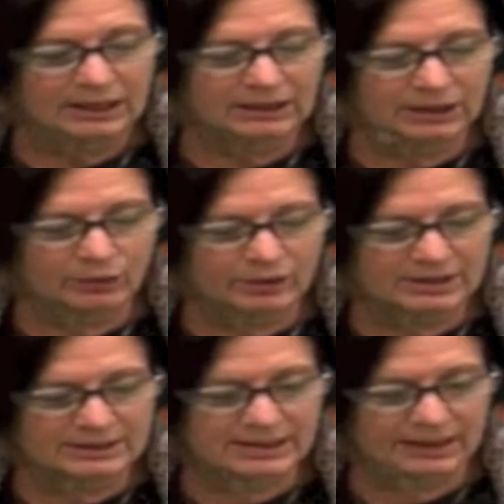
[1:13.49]
He
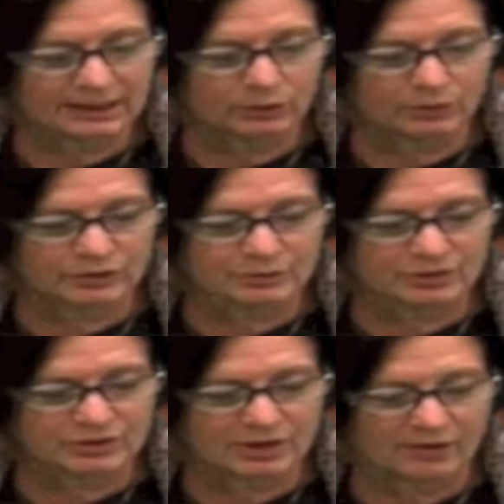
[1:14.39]
lowered his head and
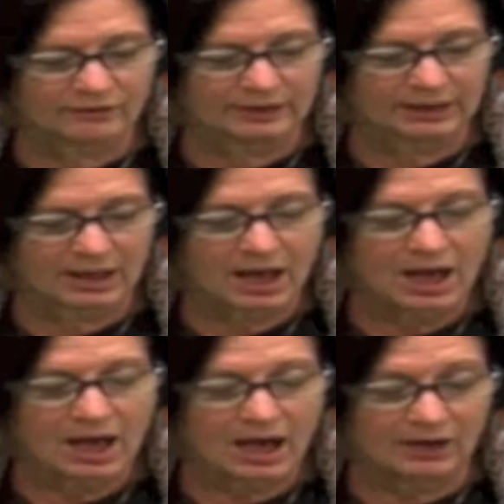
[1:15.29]
whispered softly,
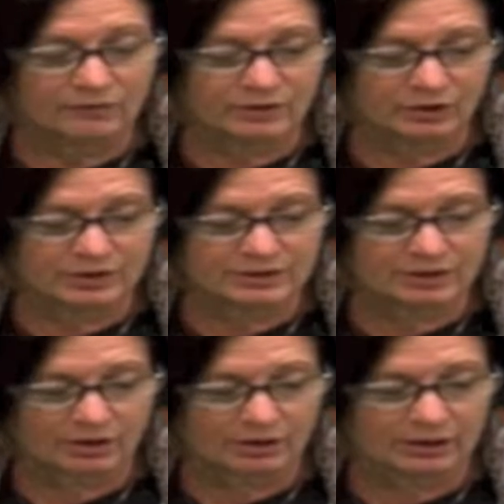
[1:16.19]
"I'm very
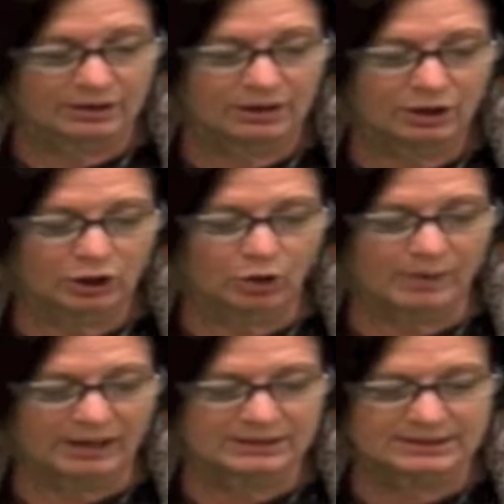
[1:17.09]
sorry. Go
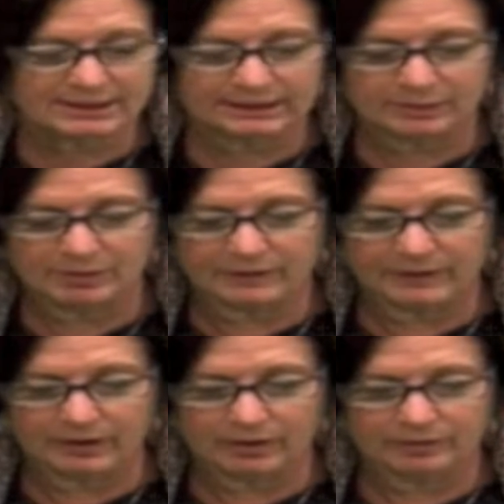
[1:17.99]
back to sleep
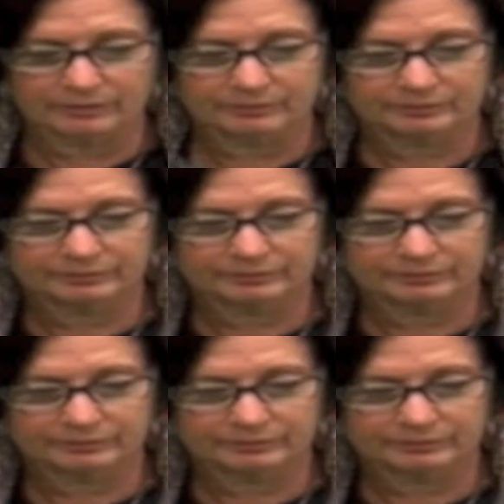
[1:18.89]
in there."